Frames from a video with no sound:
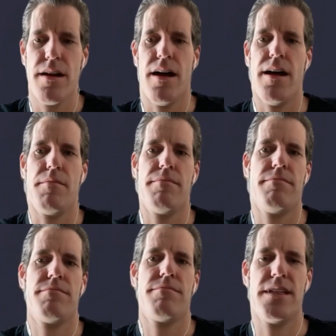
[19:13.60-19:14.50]

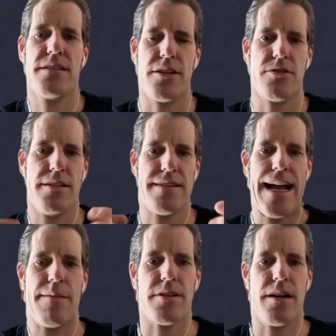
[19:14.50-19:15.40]
um, decentralized
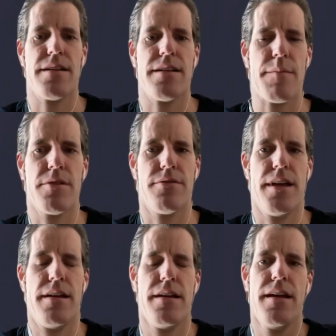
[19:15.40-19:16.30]
apps on top of
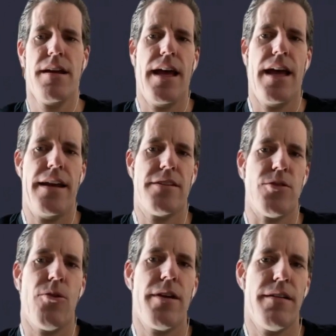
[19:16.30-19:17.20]
it, and it's
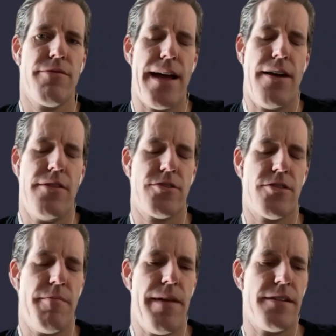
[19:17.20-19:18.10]
already found
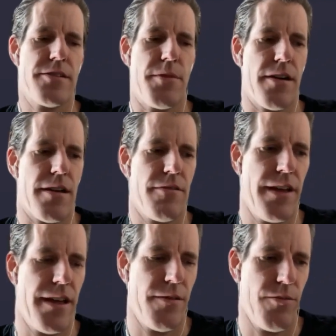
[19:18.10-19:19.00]
tremendous market
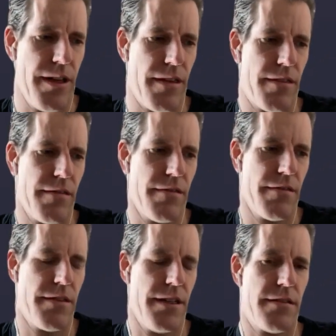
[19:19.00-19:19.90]
fit with
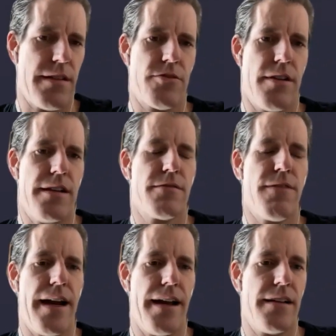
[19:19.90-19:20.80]
decentralized
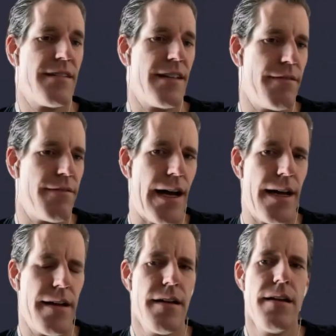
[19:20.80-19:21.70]
finance
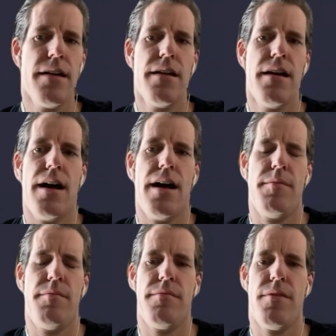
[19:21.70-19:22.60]
DeFi.
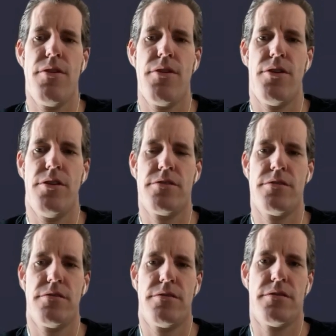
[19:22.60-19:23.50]
Um,
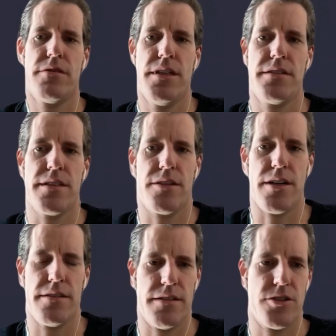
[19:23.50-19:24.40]
there's
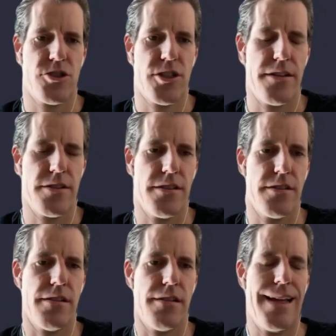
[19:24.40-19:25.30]
decentralized
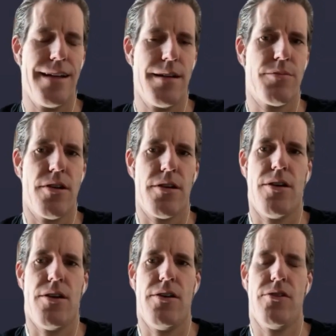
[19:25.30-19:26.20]
exchanges, lending
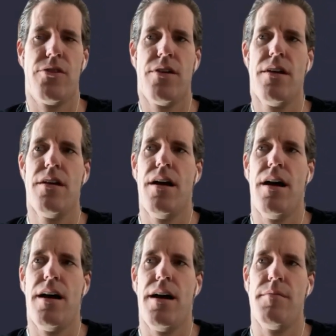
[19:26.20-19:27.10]
protocols,
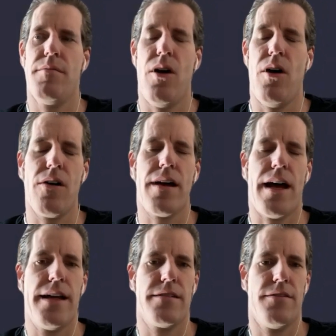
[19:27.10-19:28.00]
um, all
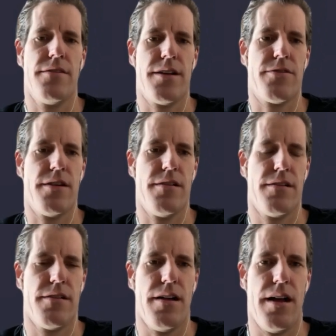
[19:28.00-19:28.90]
kinds of different
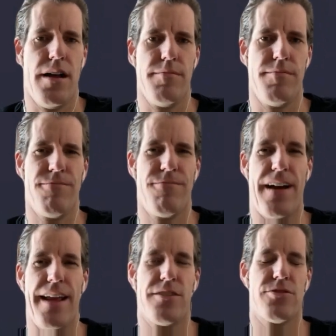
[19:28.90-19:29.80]
um,
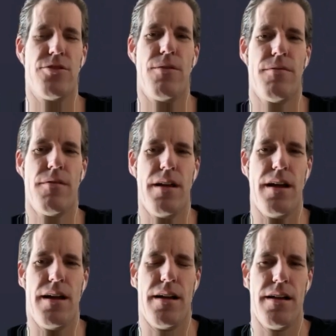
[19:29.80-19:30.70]
financial
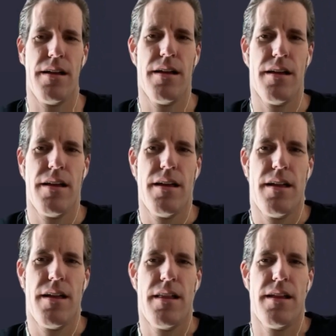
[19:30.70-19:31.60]
uh,
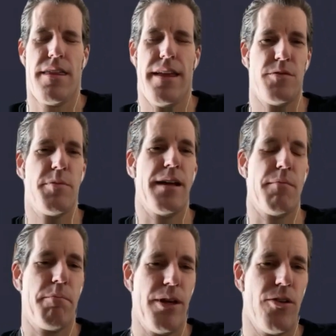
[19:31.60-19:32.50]
things
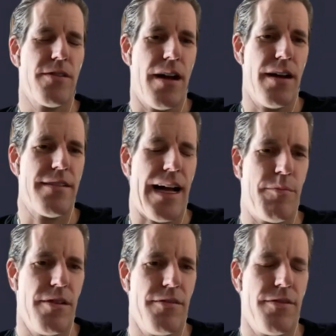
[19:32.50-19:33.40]
being built on
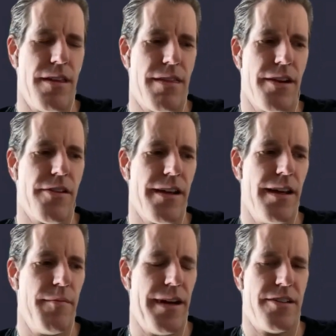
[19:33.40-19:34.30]
top of
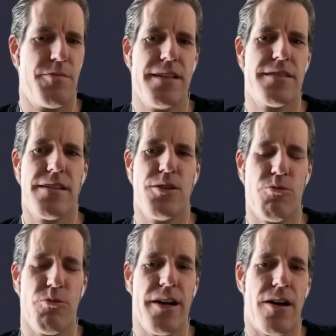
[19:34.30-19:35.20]
Ethereum. And it's basically
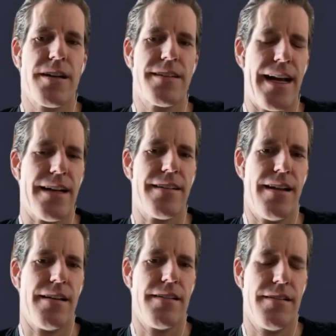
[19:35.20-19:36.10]
re
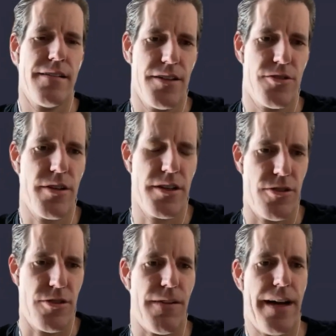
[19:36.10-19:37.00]
architecting the
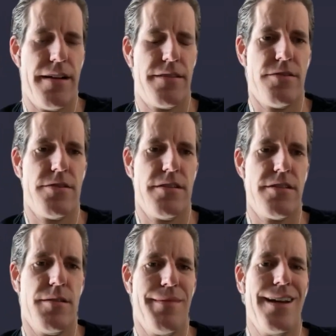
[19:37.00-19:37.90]
traditional financial
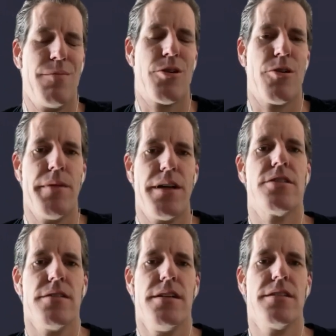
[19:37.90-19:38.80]
system in a
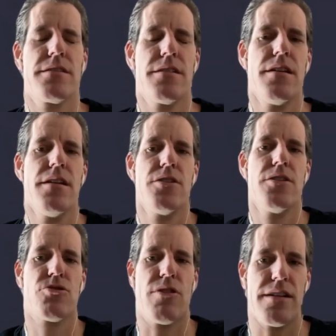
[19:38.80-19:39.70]
permissionless,
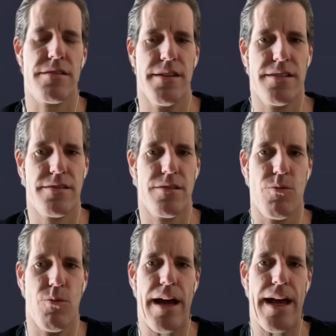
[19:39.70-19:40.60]
trustless
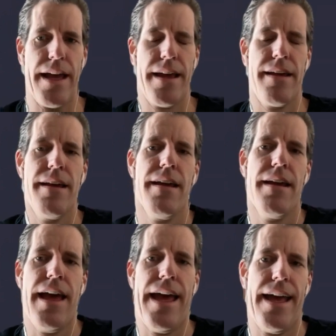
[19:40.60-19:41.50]
way.
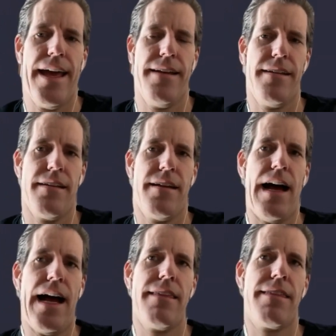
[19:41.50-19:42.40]
And
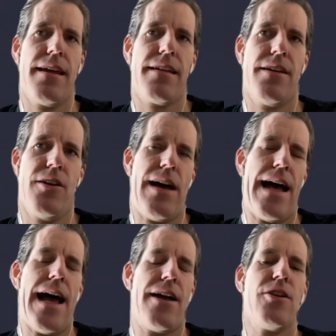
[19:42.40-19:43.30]
I think, you know,
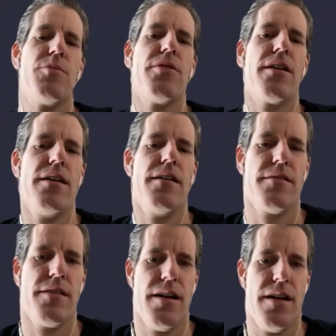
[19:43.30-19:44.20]
how, how do you put a,
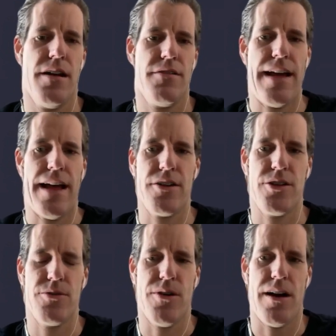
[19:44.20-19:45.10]
a,
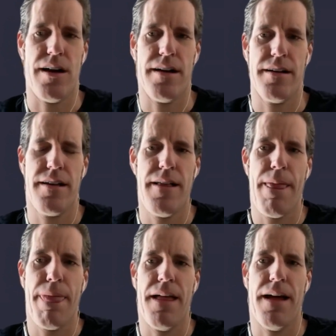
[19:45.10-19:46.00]
value on
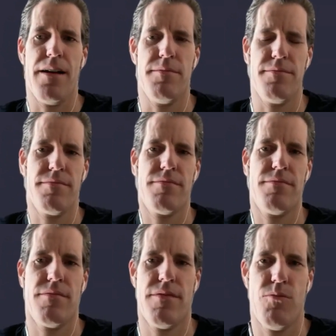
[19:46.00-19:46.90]
um,
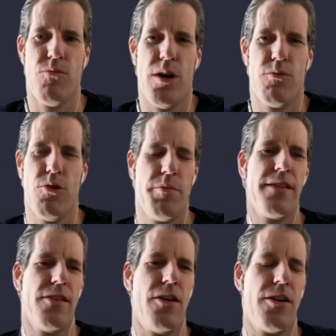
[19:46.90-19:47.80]
what will be
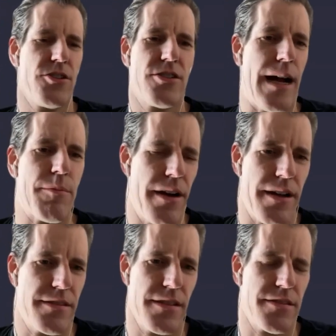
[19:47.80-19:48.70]
the largest
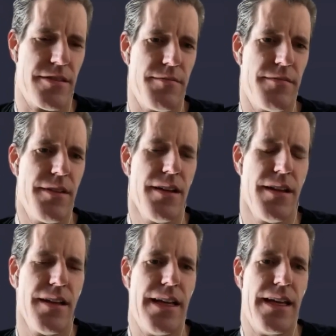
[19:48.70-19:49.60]
operating system
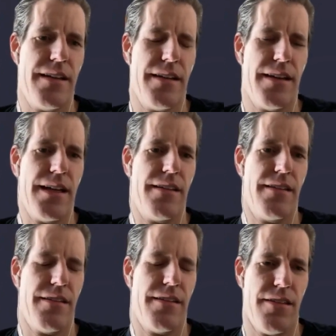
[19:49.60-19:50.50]
in
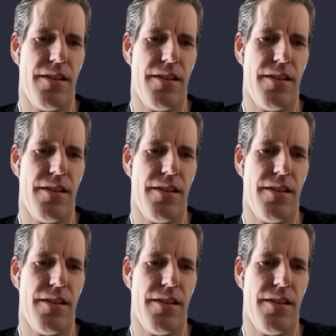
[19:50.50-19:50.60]
in